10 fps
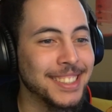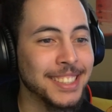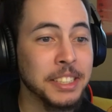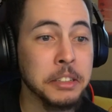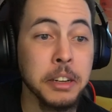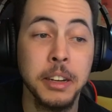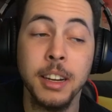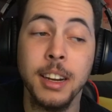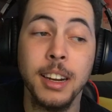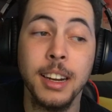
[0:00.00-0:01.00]

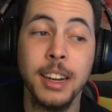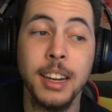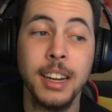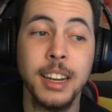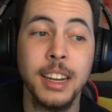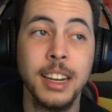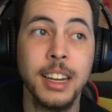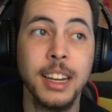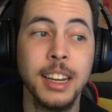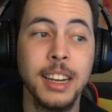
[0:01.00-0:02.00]

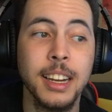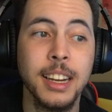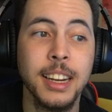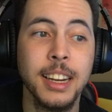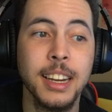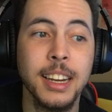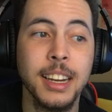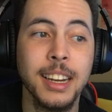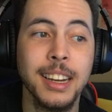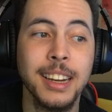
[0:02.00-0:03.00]
(no one is talking)